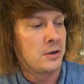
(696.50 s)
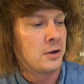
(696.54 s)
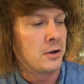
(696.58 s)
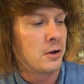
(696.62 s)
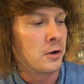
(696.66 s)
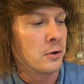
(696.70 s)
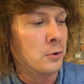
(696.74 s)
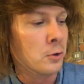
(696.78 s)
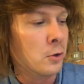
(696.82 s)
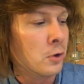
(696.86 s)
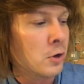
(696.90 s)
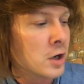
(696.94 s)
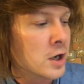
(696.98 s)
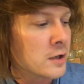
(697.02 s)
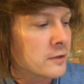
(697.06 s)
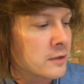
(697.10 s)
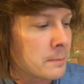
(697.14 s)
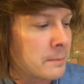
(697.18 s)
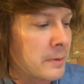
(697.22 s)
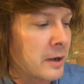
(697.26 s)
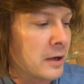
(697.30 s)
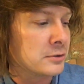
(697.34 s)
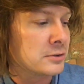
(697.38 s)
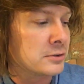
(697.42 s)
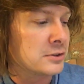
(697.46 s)
all of the
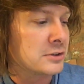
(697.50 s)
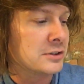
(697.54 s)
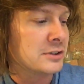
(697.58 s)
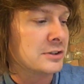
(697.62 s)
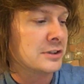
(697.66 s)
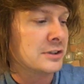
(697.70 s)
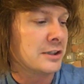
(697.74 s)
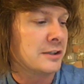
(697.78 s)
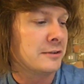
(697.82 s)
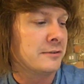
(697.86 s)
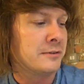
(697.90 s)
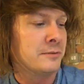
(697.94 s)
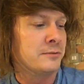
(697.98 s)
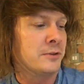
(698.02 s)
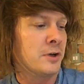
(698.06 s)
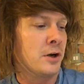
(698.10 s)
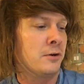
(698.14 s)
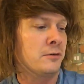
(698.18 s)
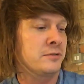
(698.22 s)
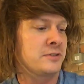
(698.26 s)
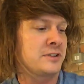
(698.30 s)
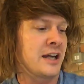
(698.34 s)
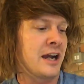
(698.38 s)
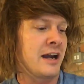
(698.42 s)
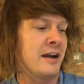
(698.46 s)
posters that have
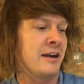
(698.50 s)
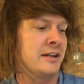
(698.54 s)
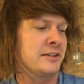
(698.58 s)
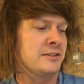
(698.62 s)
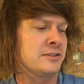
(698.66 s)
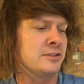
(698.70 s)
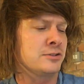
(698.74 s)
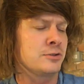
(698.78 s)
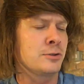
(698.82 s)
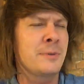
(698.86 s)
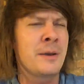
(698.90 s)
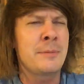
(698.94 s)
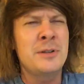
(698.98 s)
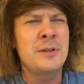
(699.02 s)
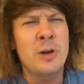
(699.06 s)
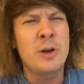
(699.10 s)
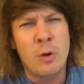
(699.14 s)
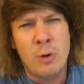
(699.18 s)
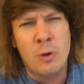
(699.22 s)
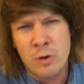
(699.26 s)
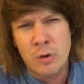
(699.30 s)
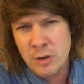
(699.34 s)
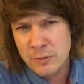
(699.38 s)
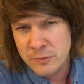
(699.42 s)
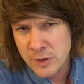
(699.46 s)
involved characters, or maybe not
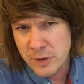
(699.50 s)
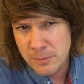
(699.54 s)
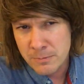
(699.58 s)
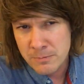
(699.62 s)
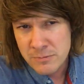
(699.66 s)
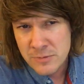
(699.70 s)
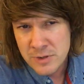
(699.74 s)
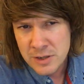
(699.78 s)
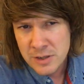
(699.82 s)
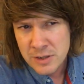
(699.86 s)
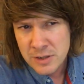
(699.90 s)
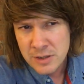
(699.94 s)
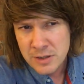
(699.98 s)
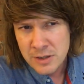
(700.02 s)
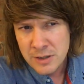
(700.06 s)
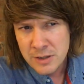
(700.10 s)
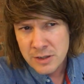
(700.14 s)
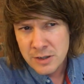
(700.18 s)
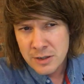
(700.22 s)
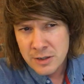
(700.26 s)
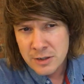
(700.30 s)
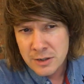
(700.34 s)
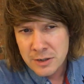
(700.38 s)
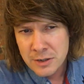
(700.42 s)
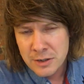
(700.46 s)
all of them,
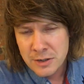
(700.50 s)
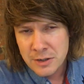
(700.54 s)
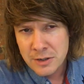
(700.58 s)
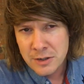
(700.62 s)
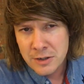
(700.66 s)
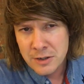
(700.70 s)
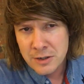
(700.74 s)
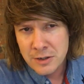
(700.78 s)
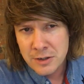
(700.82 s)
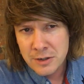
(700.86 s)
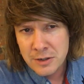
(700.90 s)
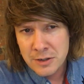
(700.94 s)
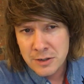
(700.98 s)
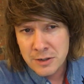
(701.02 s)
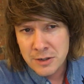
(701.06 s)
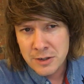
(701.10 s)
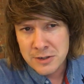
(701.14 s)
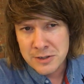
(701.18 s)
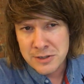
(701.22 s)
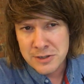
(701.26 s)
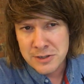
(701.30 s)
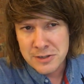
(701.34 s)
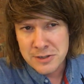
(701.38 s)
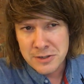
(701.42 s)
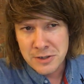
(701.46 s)

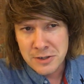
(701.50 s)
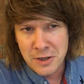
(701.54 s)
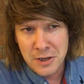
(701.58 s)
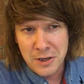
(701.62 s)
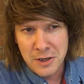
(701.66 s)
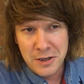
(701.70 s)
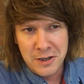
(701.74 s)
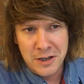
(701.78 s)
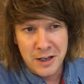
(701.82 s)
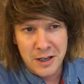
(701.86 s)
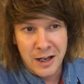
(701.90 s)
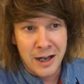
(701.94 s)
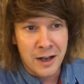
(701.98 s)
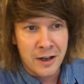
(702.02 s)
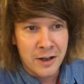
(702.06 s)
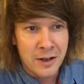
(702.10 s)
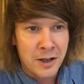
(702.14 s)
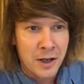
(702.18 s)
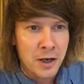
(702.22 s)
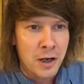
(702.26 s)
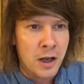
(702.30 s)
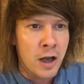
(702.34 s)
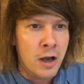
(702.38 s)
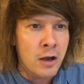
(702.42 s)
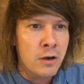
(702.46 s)
because it's not.
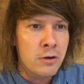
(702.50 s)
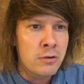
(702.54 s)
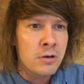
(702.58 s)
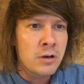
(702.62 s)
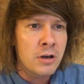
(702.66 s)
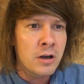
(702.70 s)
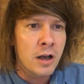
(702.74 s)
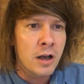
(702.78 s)
Hello.